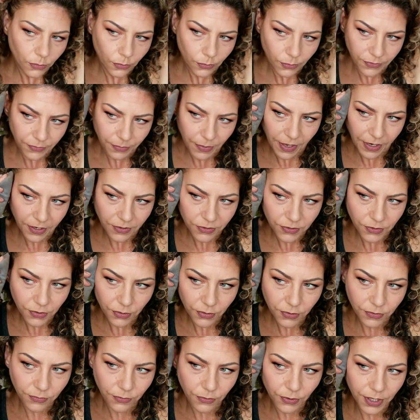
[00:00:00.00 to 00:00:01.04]
We've managed to
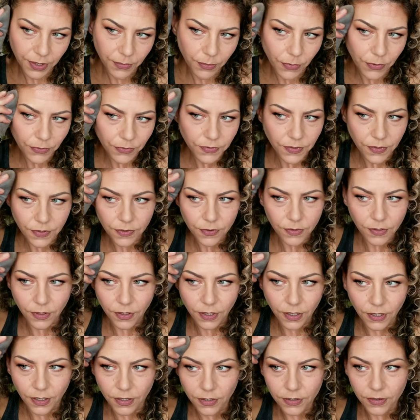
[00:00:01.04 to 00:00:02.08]
avoid most of
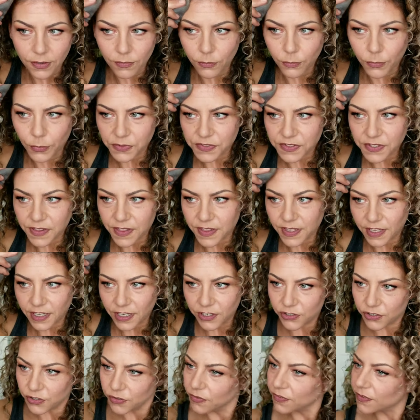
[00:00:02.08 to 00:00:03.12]
the most of the
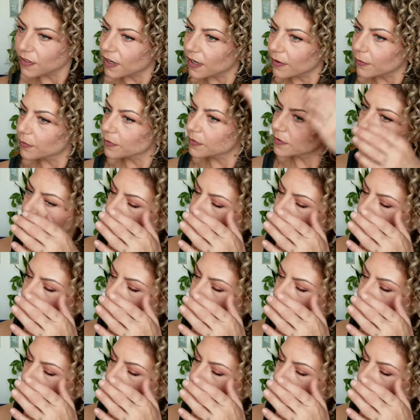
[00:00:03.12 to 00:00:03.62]
issues that I was